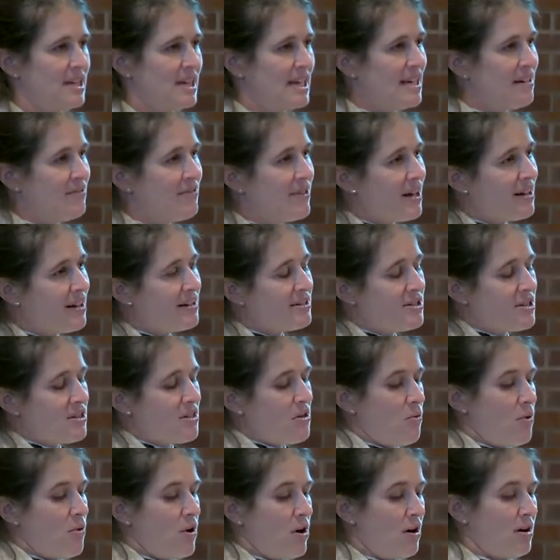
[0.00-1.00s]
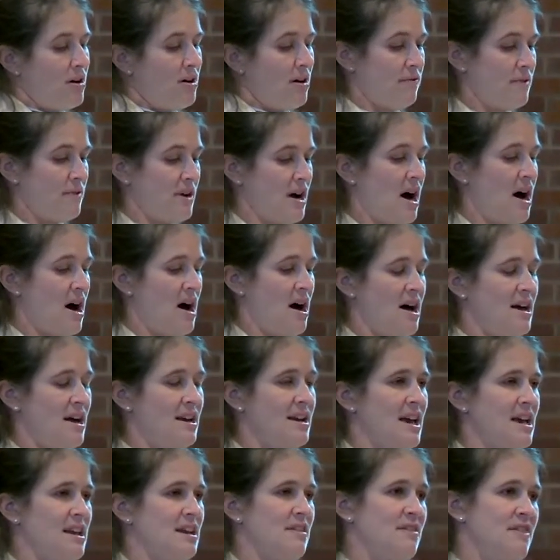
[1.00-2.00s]
Giving to the work of
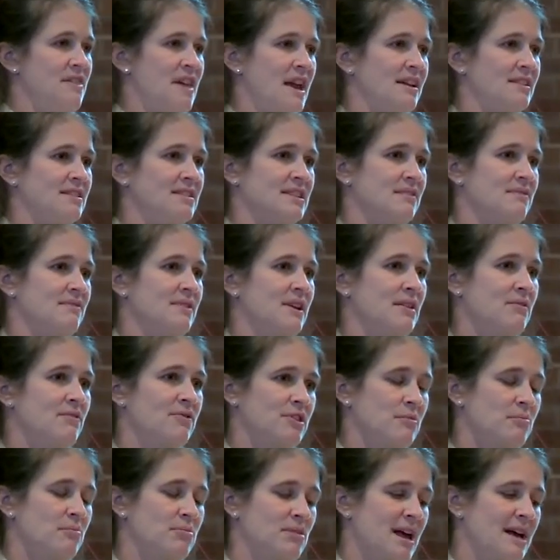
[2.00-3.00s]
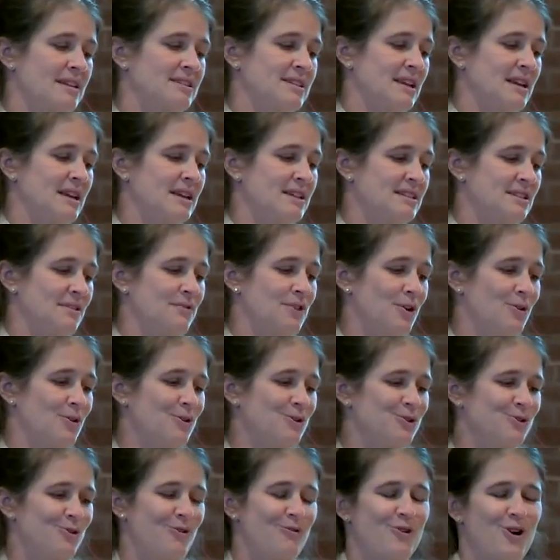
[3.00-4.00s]
God and in thanksgiving for the blessings of
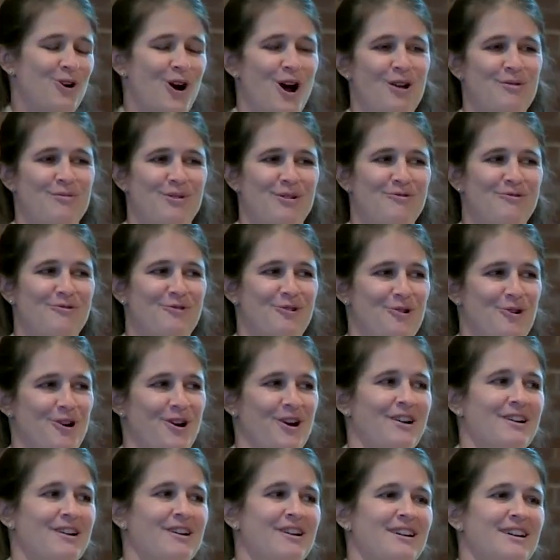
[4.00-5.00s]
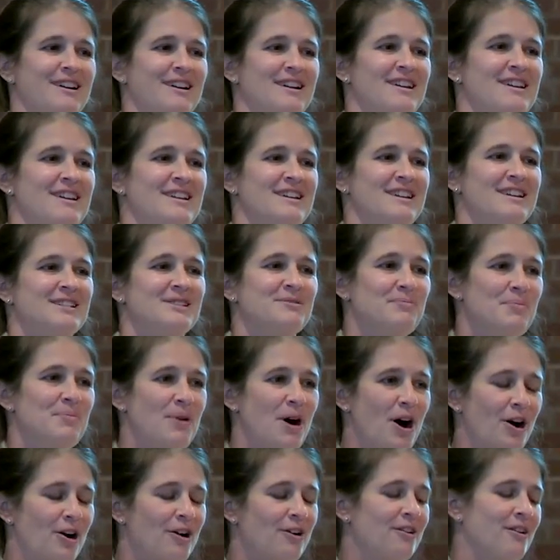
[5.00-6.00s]
those who have gone before is
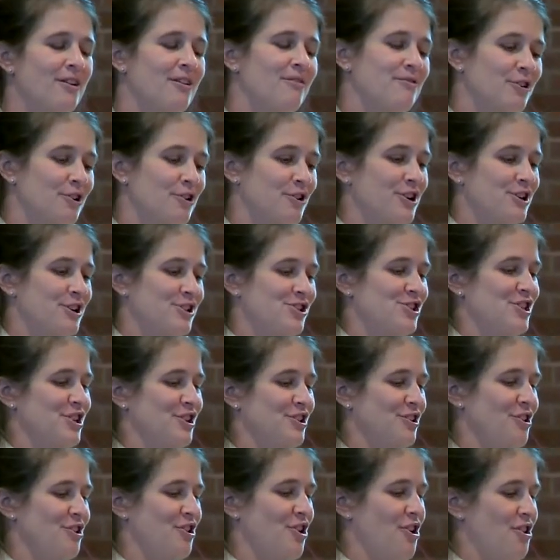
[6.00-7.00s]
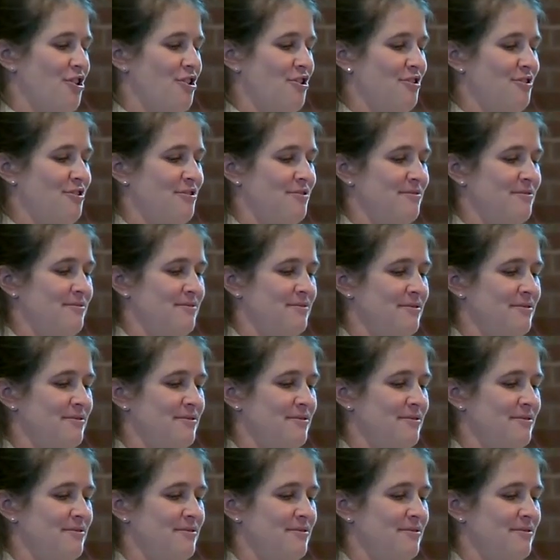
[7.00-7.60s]
part of the Christian call.